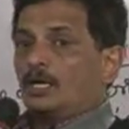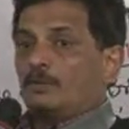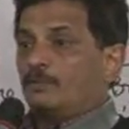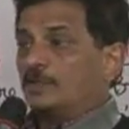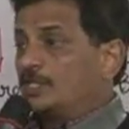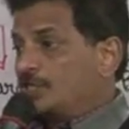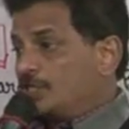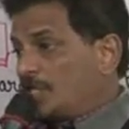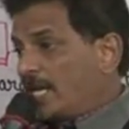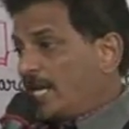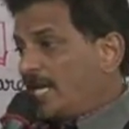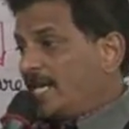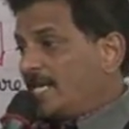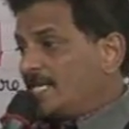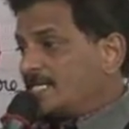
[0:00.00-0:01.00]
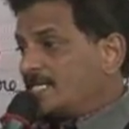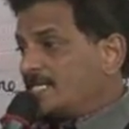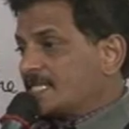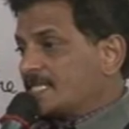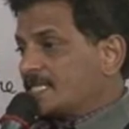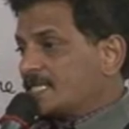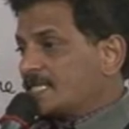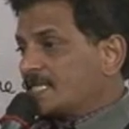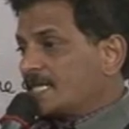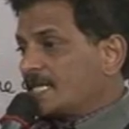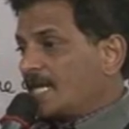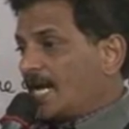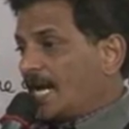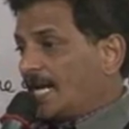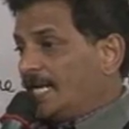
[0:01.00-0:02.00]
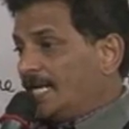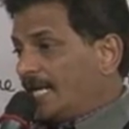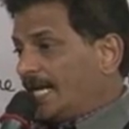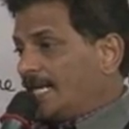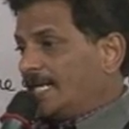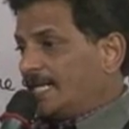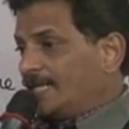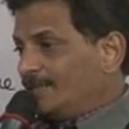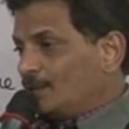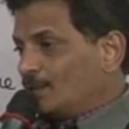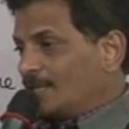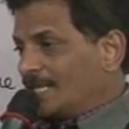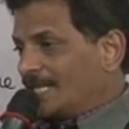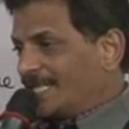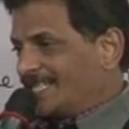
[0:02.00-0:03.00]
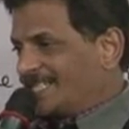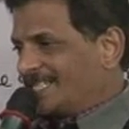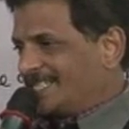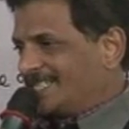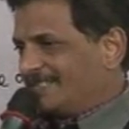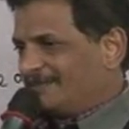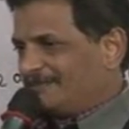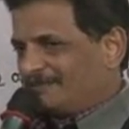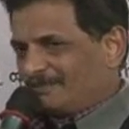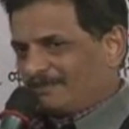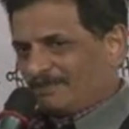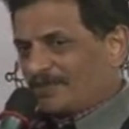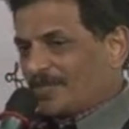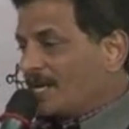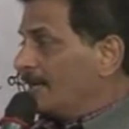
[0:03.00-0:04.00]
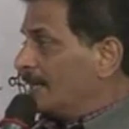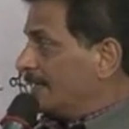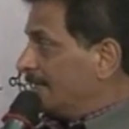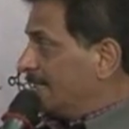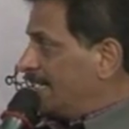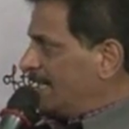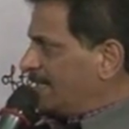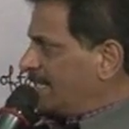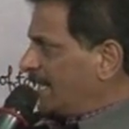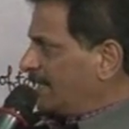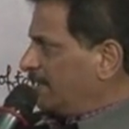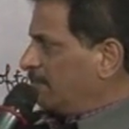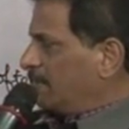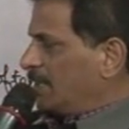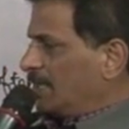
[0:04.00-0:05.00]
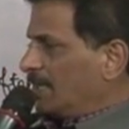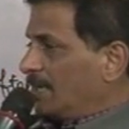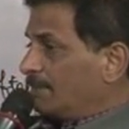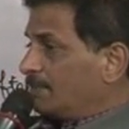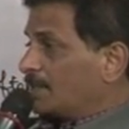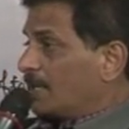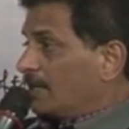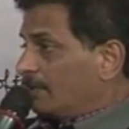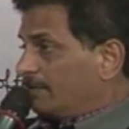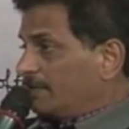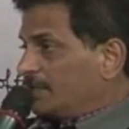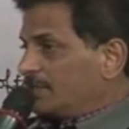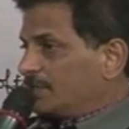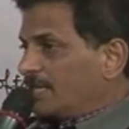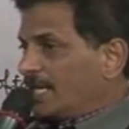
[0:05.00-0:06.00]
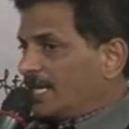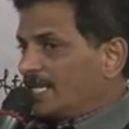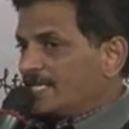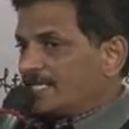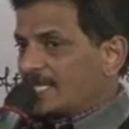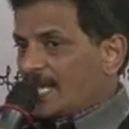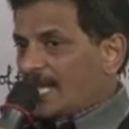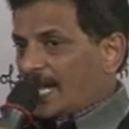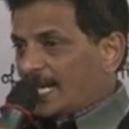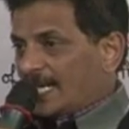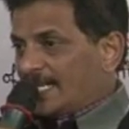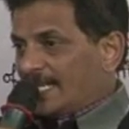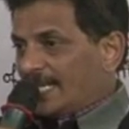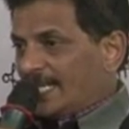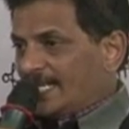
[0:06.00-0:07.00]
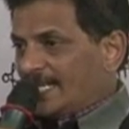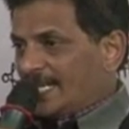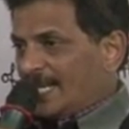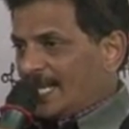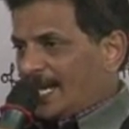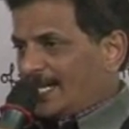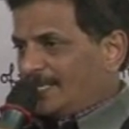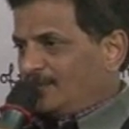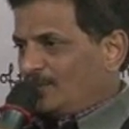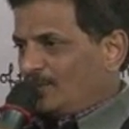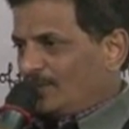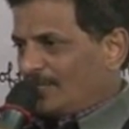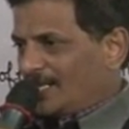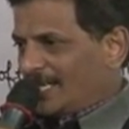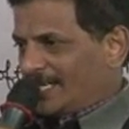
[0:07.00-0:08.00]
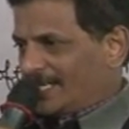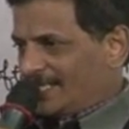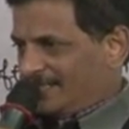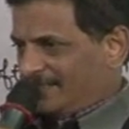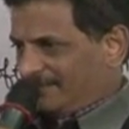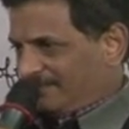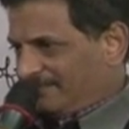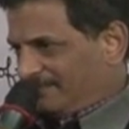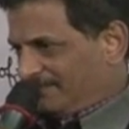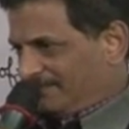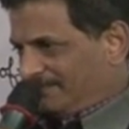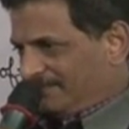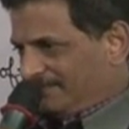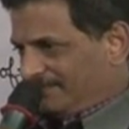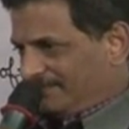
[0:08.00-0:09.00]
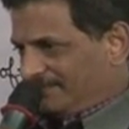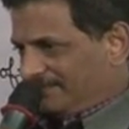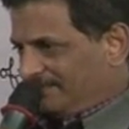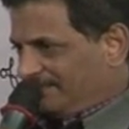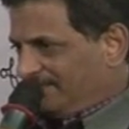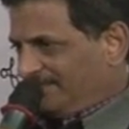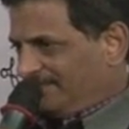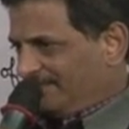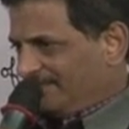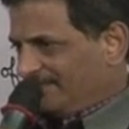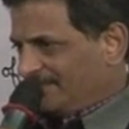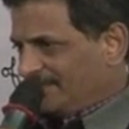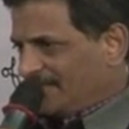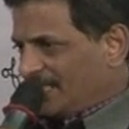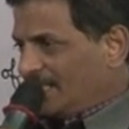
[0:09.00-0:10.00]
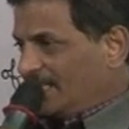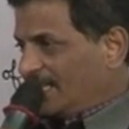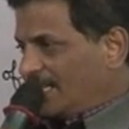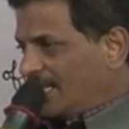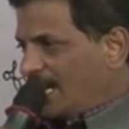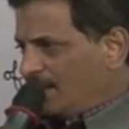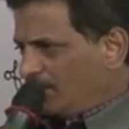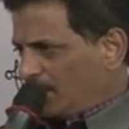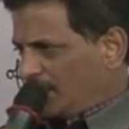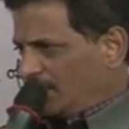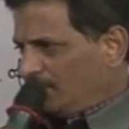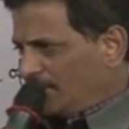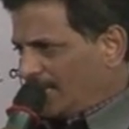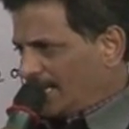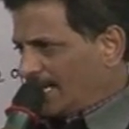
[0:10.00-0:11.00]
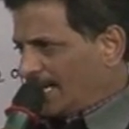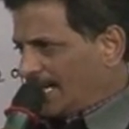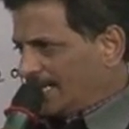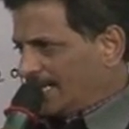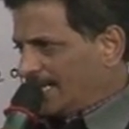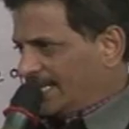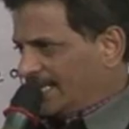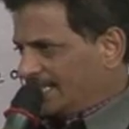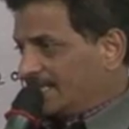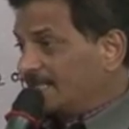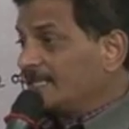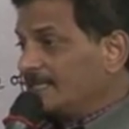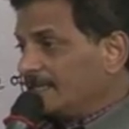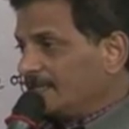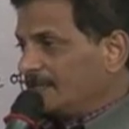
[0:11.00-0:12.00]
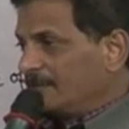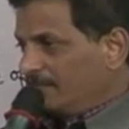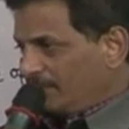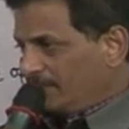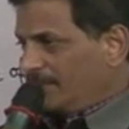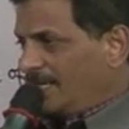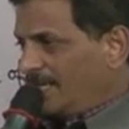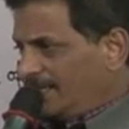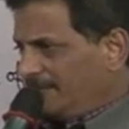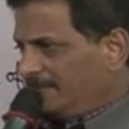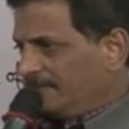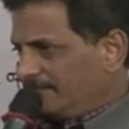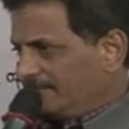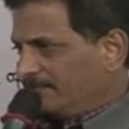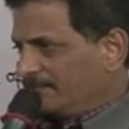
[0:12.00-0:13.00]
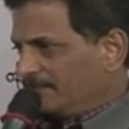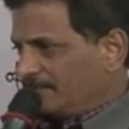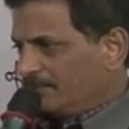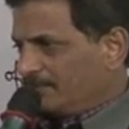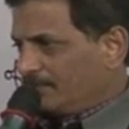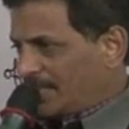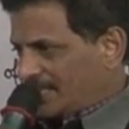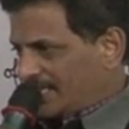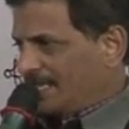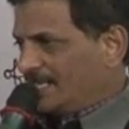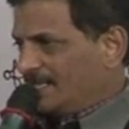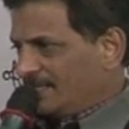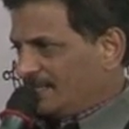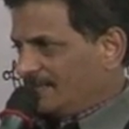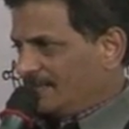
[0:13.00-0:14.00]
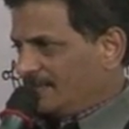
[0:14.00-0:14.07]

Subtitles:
which says, I like, I don't like. These are the verbs which says I like, I don't like. Hindi kya malum hai? I like, main, pasan.